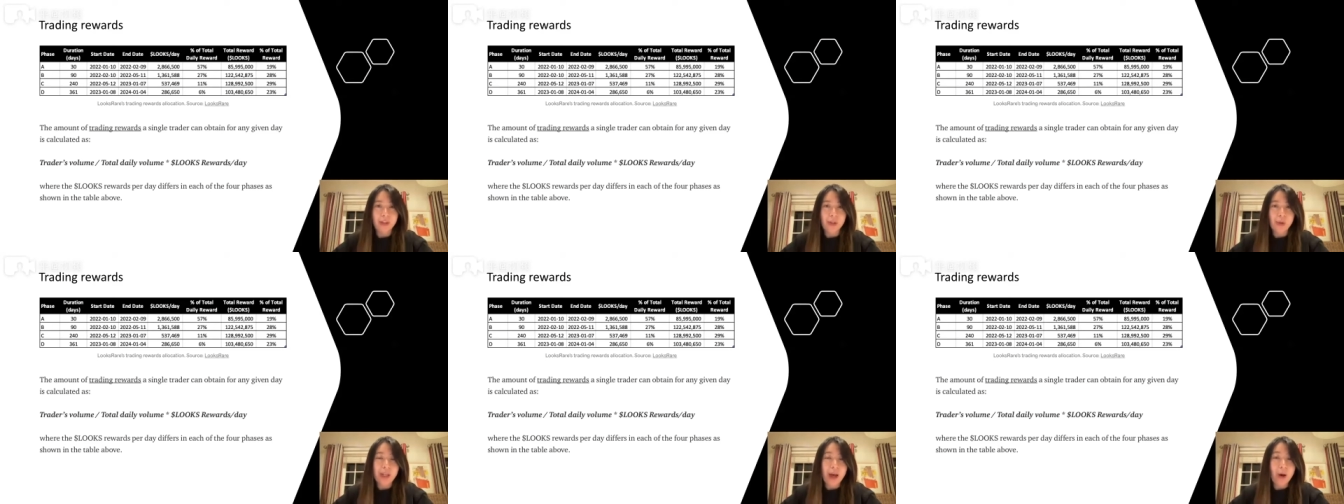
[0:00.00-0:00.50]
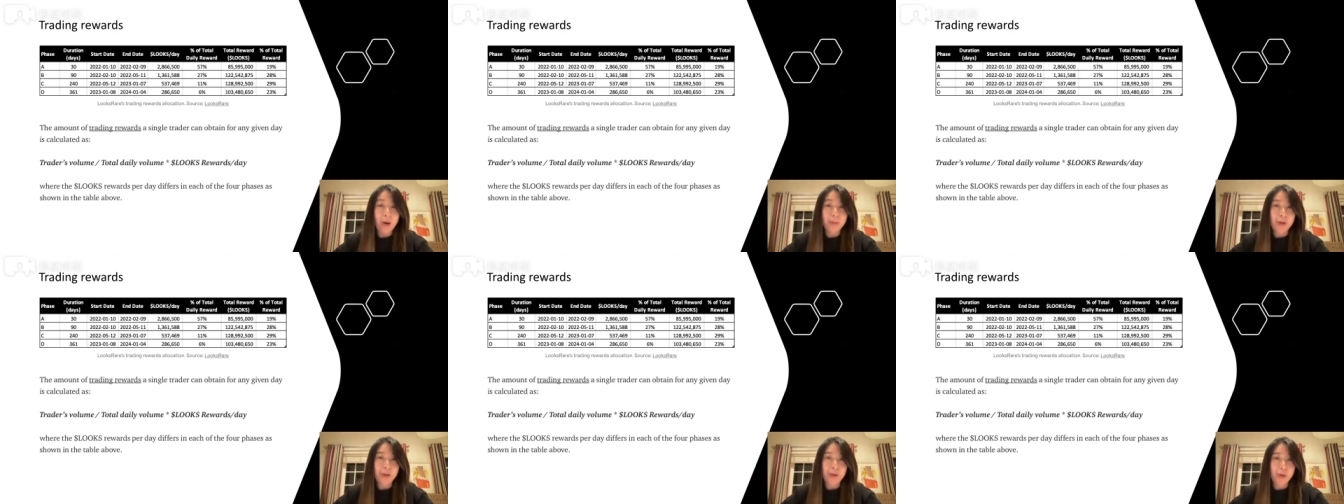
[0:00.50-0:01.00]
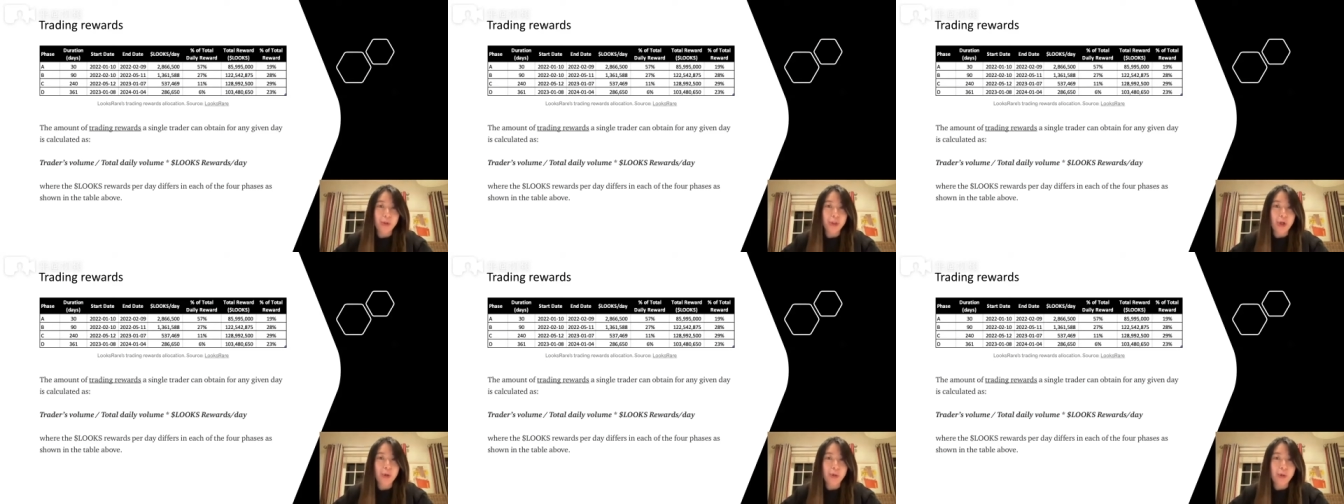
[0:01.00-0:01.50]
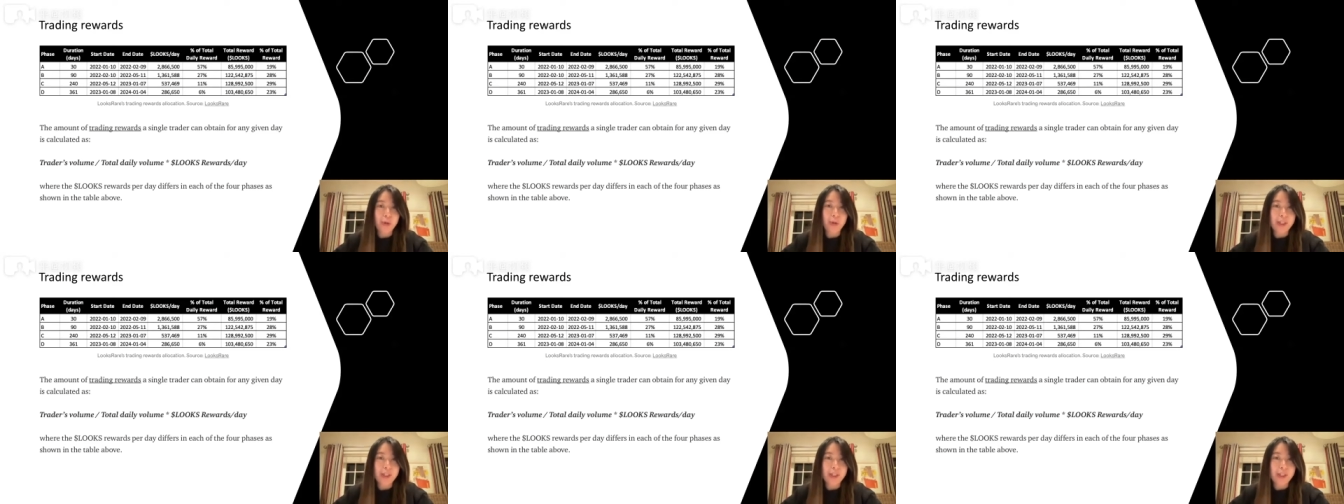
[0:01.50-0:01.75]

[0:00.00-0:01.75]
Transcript: So now I'm going to show you the